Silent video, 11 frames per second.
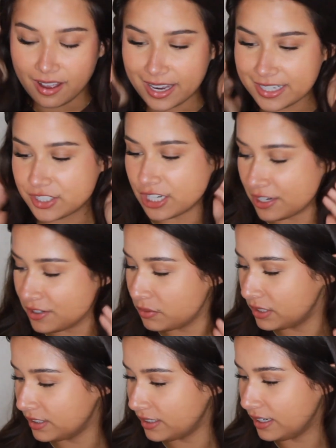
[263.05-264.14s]
I
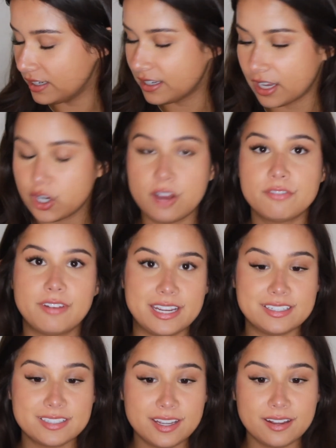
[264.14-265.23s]
genuinely cannot
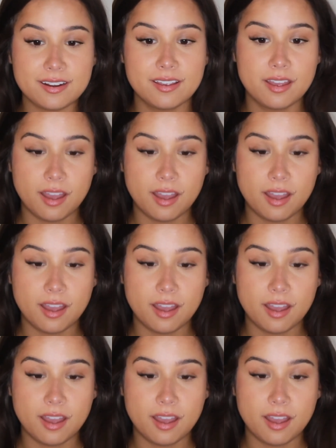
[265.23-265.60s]
find it.